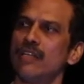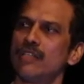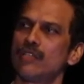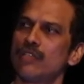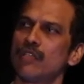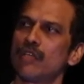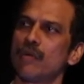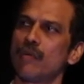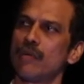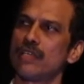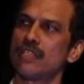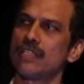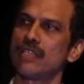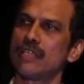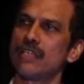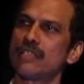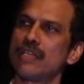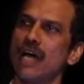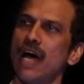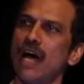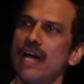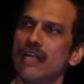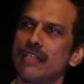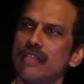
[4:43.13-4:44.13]
So the question
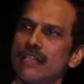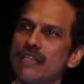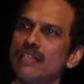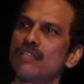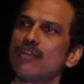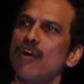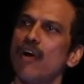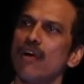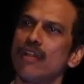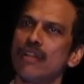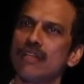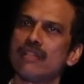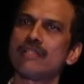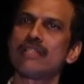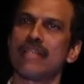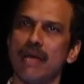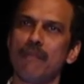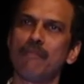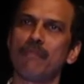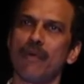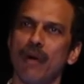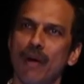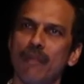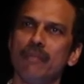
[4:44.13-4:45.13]
is, are these all the
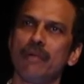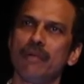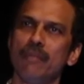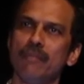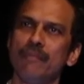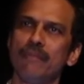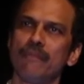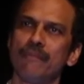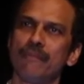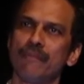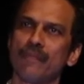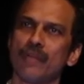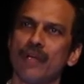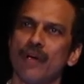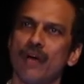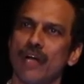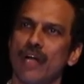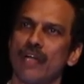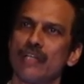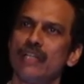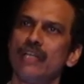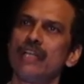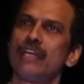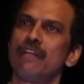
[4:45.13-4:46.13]
same problem or
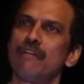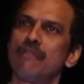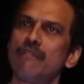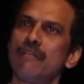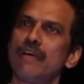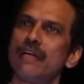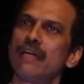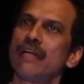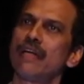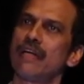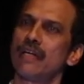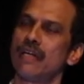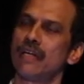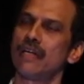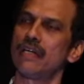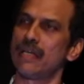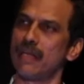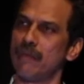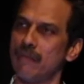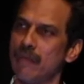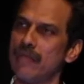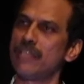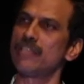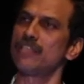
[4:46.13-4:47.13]
are they different
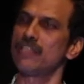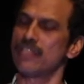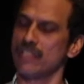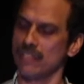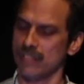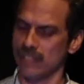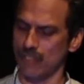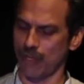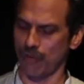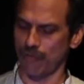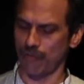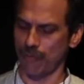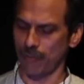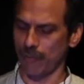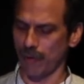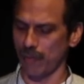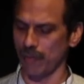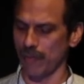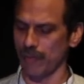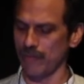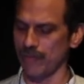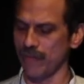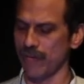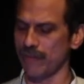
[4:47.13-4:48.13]
dimensions of a
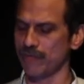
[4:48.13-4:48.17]
problem?